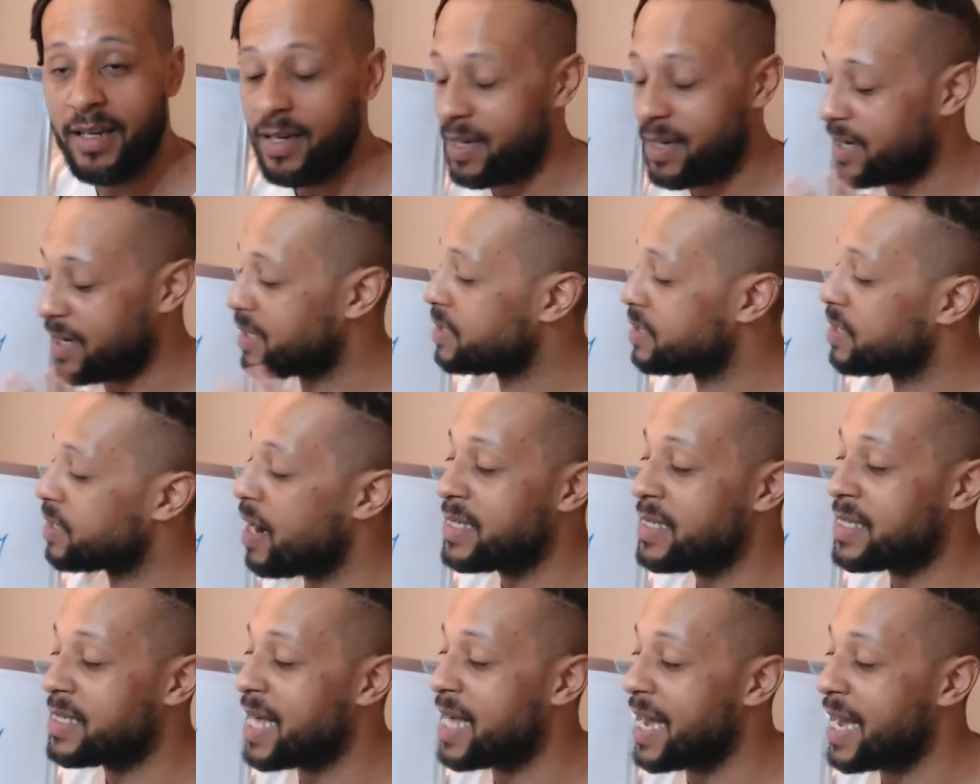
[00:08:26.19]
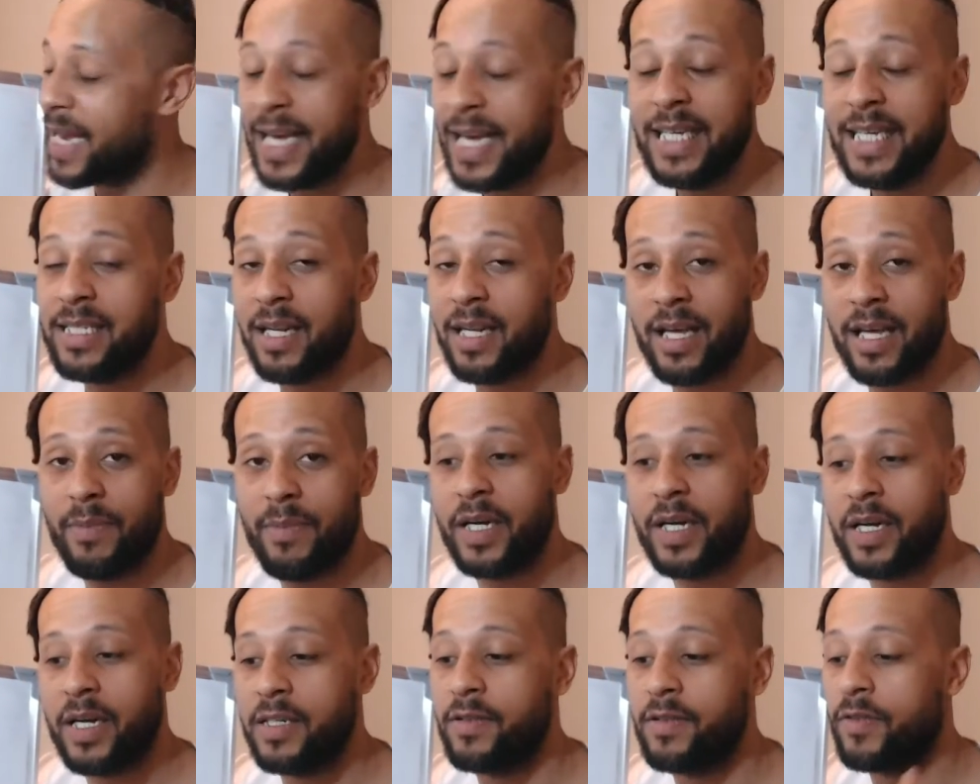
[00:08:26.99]
It can tie into that easily
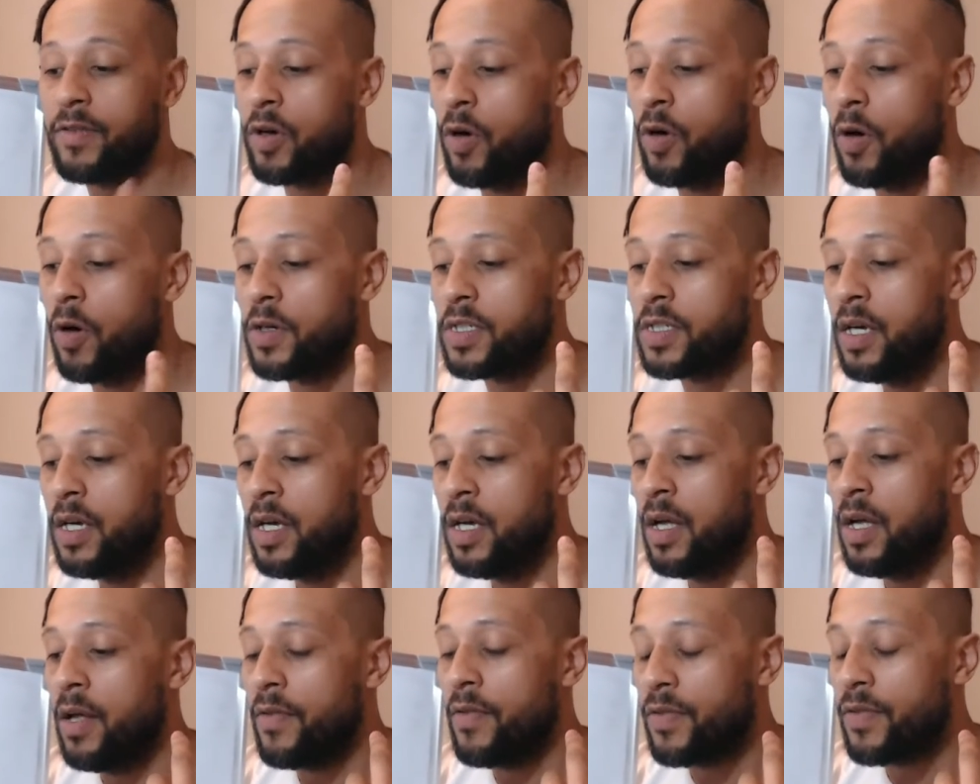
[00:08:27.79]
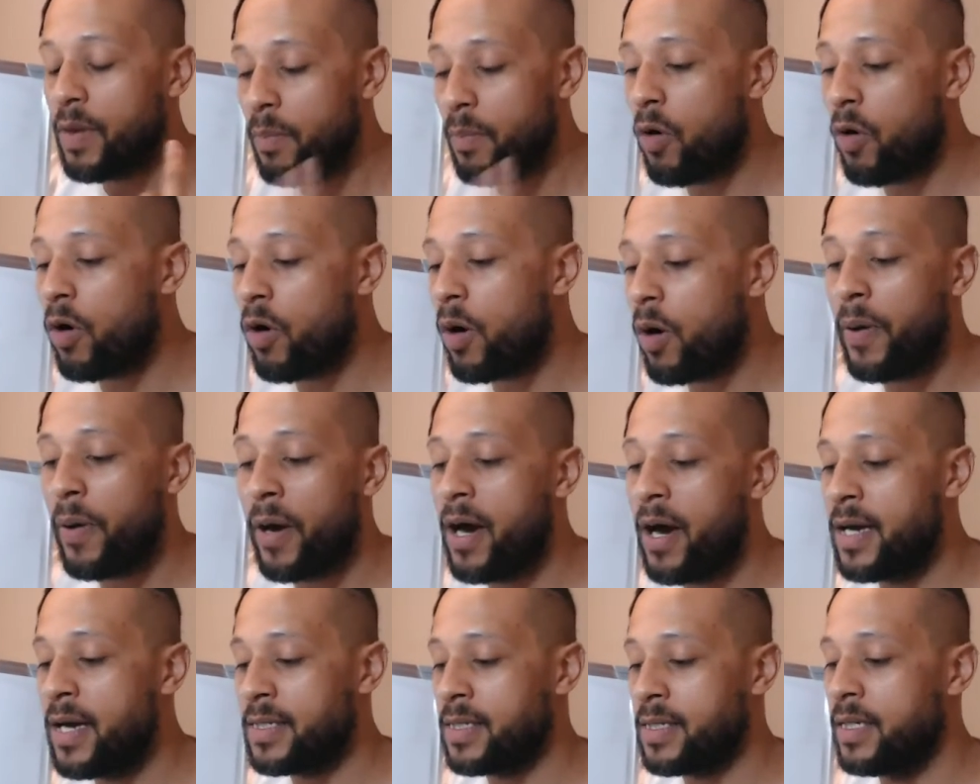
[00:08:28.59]
because, of course, the more a
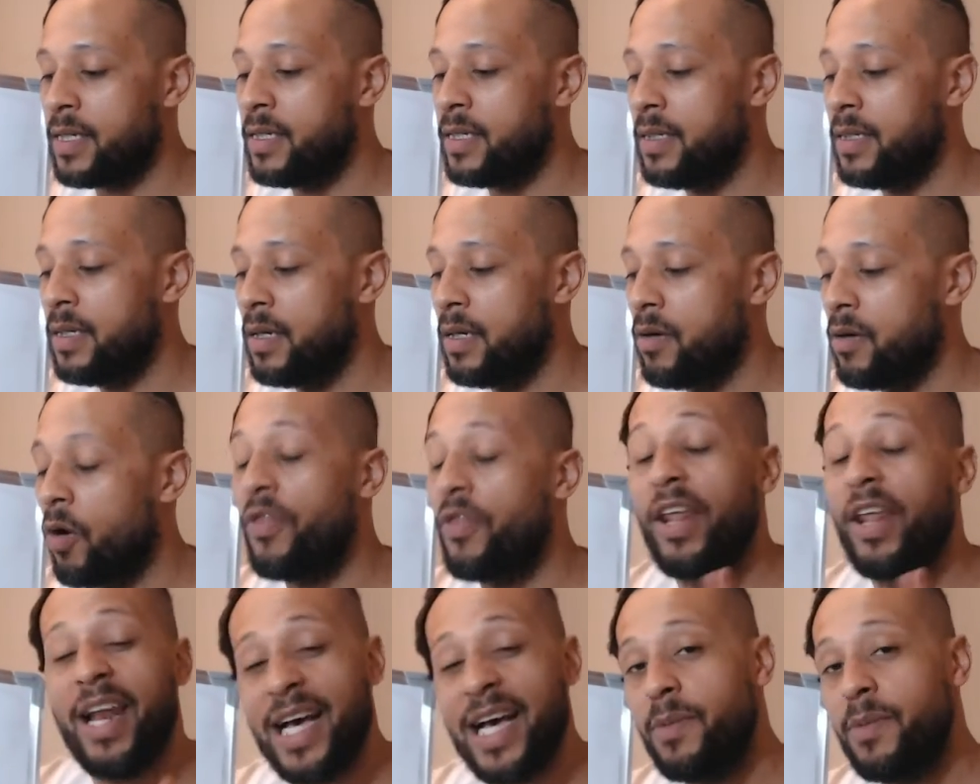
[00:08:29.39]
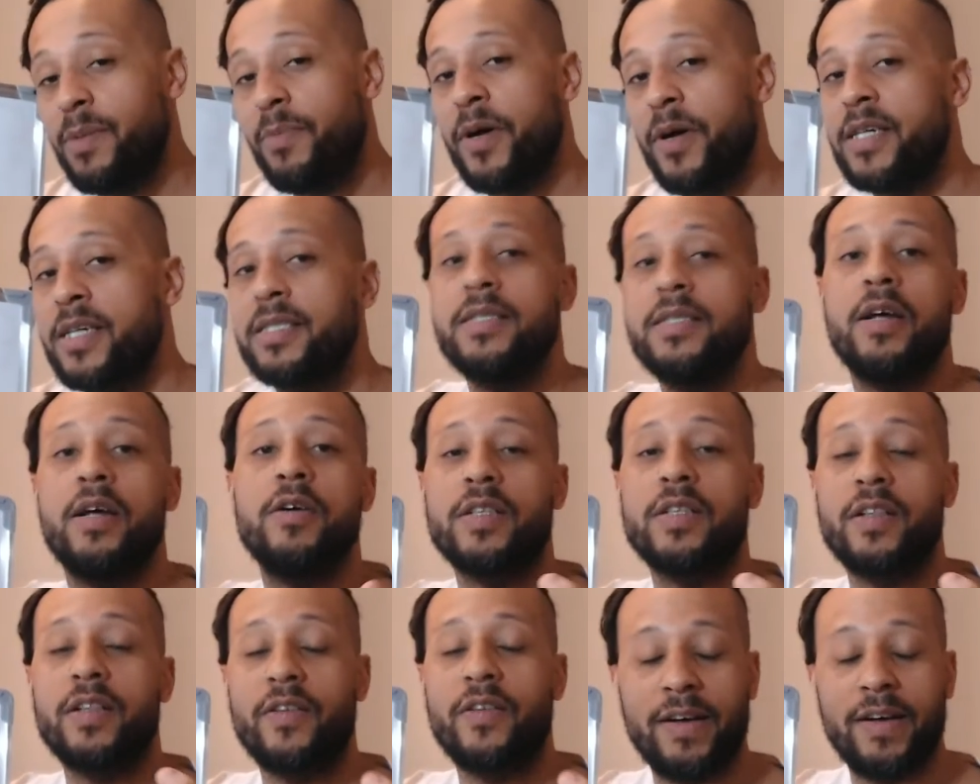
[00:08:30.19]
person, or the less a person
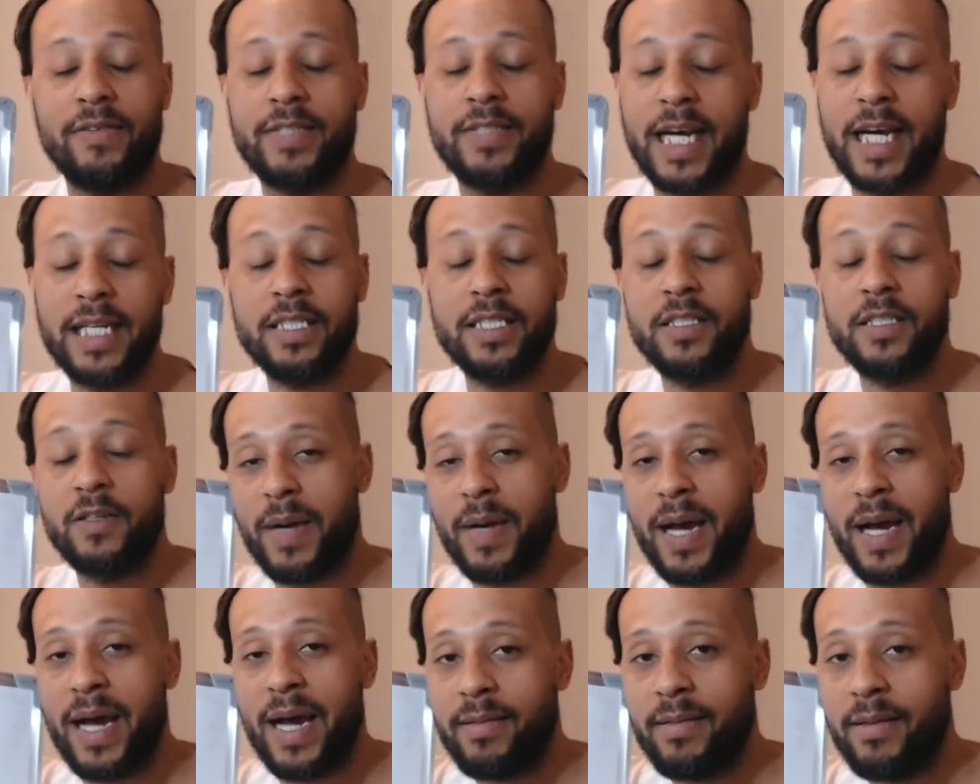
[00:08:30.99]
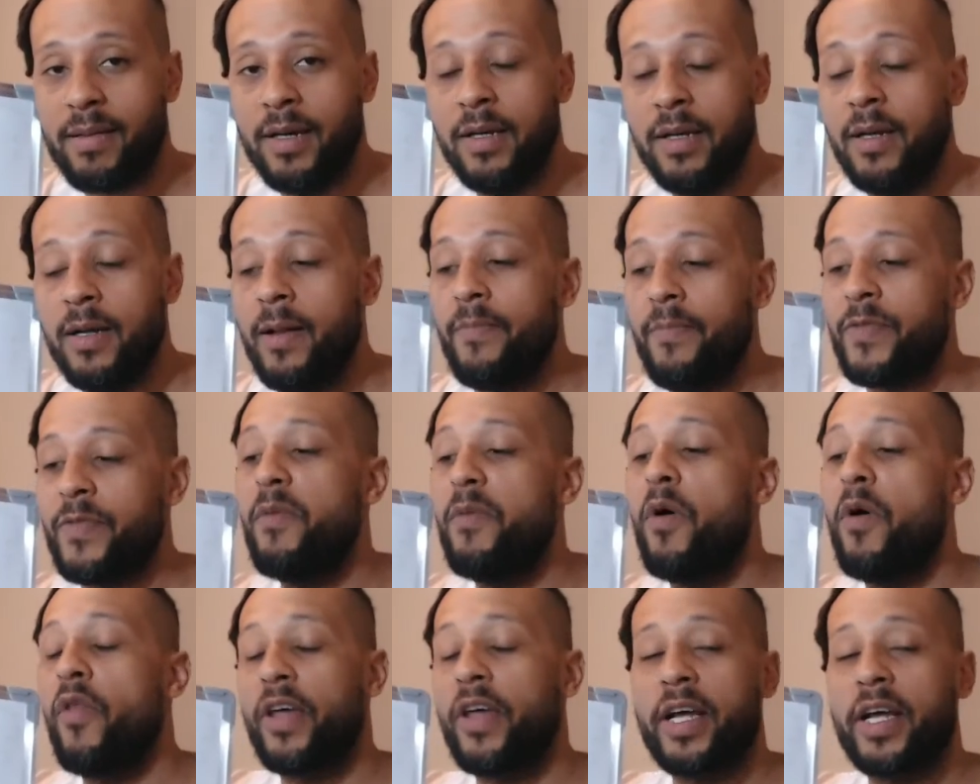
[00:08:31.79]
knows on the foundation of math, the
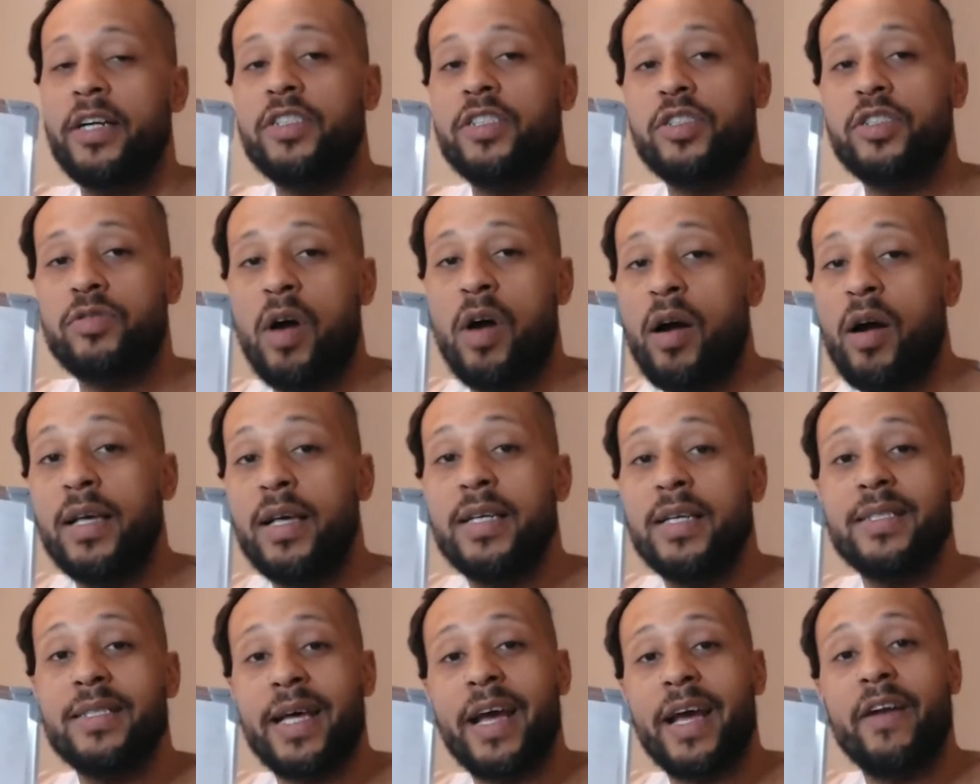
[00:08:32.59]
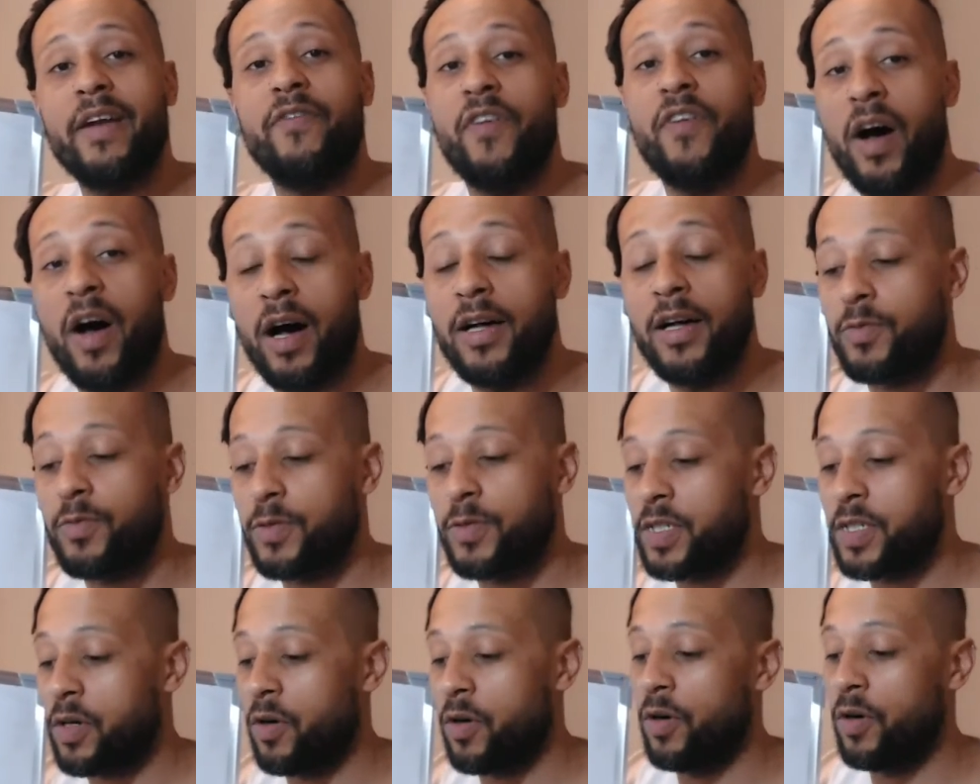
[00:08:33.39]
more they're going to struggle as they advance,
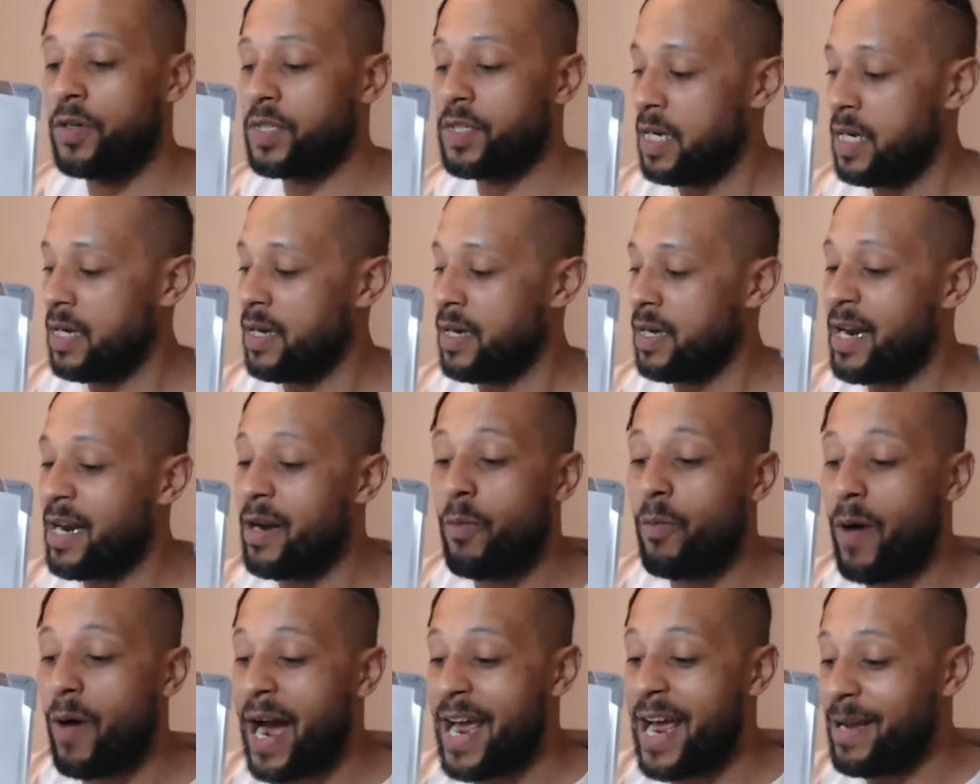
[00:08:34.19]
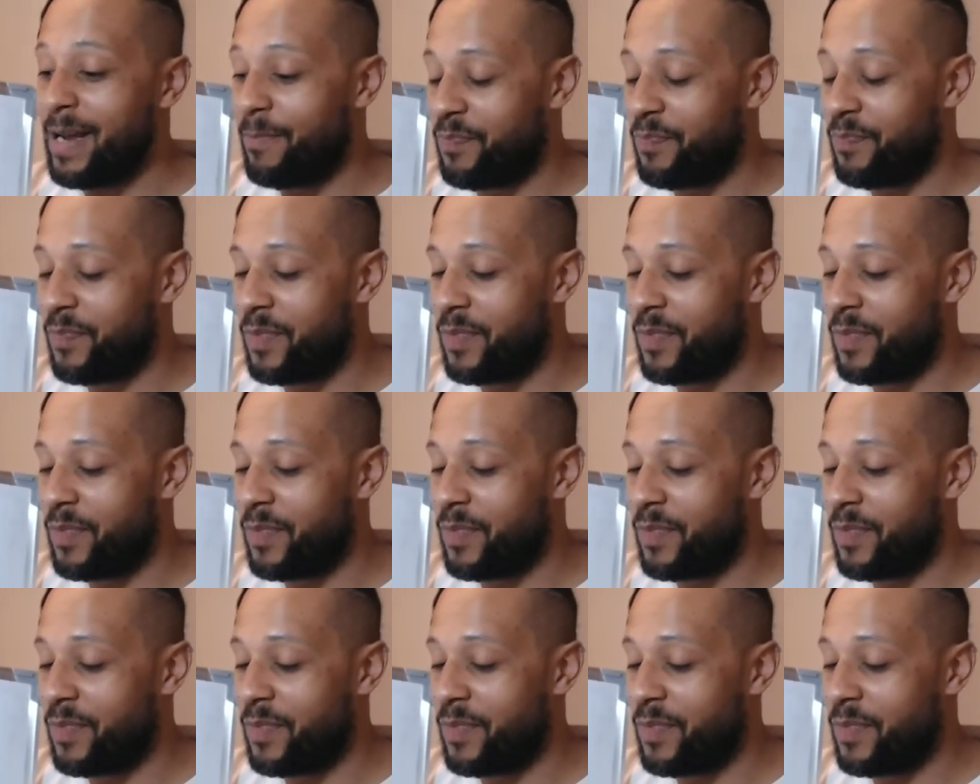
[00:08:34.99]
which, of course, in a way,